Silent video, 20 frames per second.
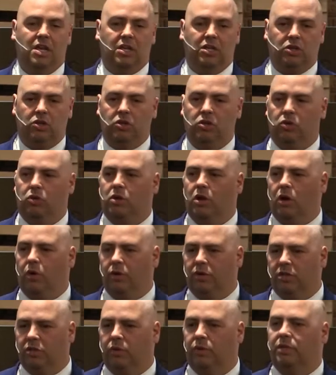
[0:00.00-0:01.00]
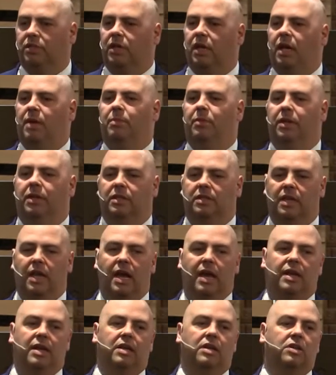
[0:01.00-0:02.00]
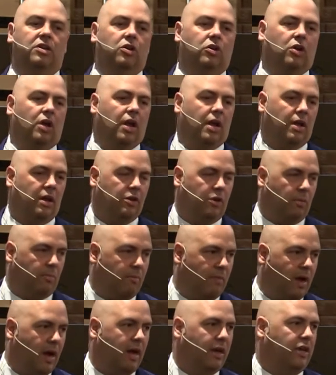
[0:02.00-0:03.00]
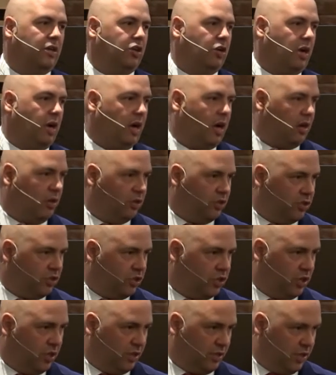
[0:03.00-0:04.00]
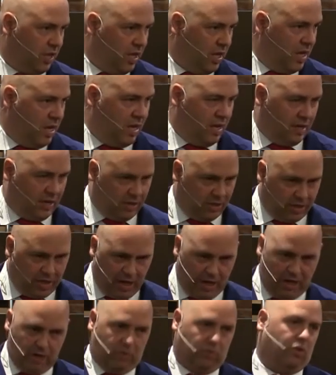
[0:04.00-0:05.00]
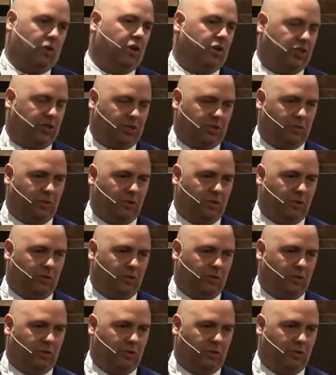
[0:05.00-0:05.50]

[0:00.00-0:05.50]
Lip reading: you go into a time like that and your mind, your heart is just gang rushed